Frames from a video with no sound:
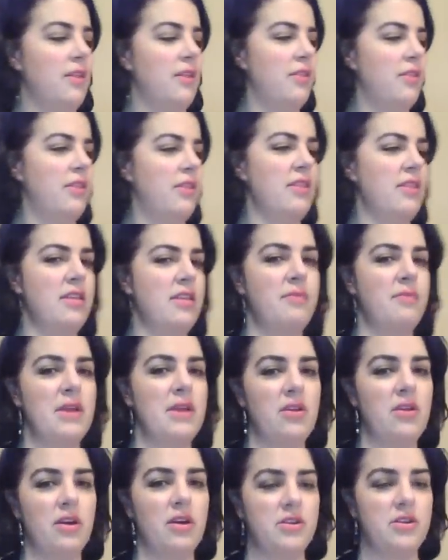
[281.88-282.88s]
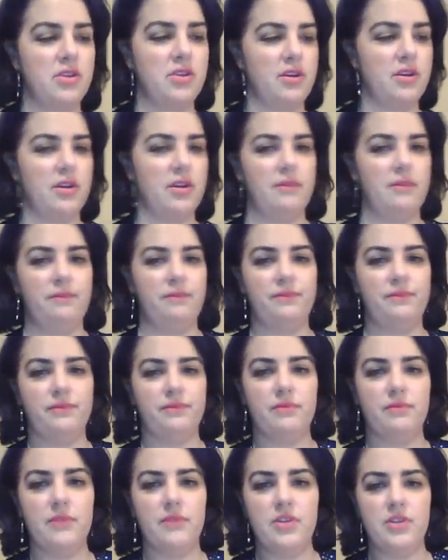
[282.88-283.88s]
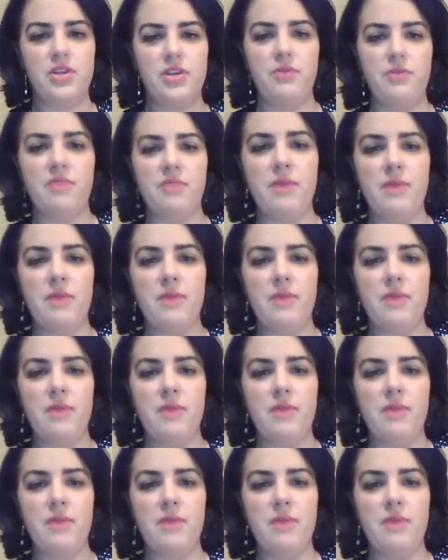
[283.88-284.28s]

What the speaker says: This is my dog, Sugar. She was